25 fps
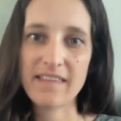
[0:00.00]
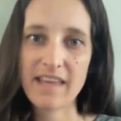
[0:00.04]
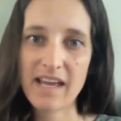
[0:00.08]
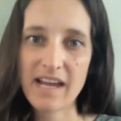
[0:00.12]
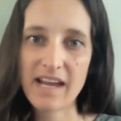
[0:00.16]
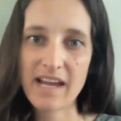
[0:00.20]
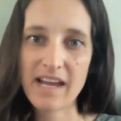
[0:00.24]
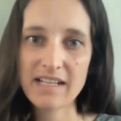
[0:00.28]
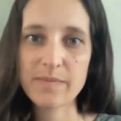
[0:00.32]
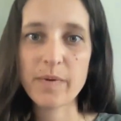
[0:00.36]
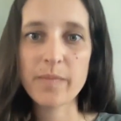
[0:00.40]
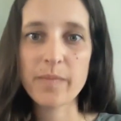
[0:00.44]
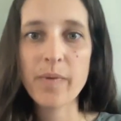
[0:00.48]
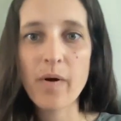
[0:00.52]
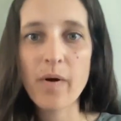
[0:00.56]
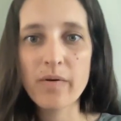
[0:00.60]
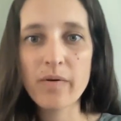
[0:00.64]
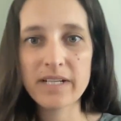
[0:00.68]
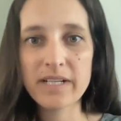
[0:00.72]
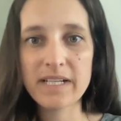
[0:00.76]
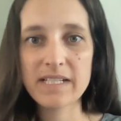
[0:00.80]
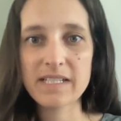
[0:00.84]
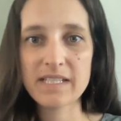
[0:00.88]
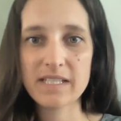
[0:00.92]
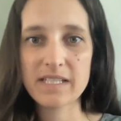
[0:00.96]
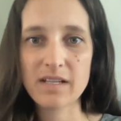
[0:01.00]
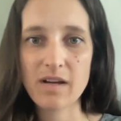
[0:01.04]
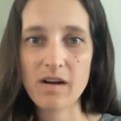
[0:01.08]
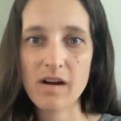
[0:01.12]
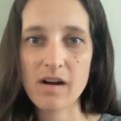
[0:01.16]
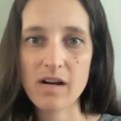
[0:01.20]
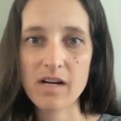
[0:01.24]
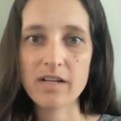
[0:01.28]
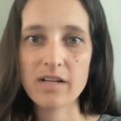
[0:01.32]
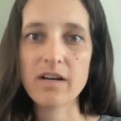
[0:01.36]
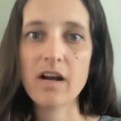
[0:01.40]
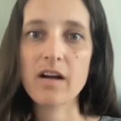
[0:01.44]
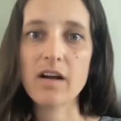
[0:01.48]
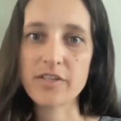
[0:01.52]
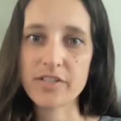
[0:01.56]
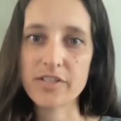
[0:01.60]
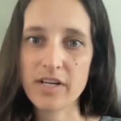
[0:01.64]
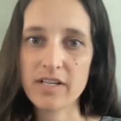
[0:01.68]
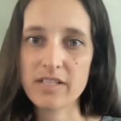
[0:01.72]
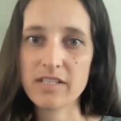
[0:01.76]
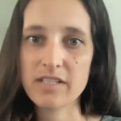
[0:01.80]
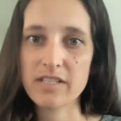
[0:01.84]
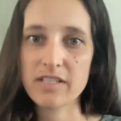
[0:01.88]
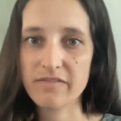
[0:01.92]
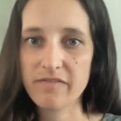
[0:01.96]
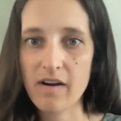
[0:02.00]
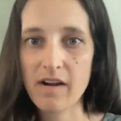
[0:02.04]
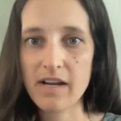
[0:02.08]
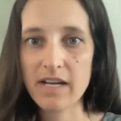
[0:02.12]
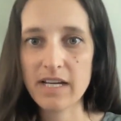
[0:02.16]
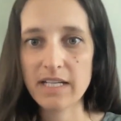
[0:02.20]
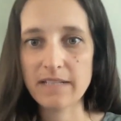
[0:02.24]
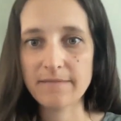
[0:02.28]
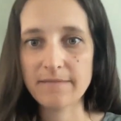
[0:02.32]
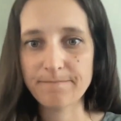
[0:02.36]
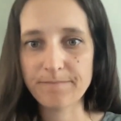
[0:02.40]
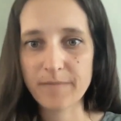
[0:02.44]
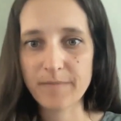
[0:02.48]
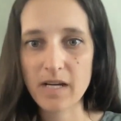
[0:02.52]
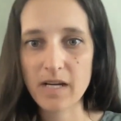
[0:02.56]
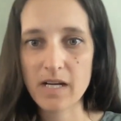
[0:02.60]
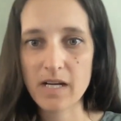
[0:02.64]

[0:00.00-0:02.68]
that proponents are justifying,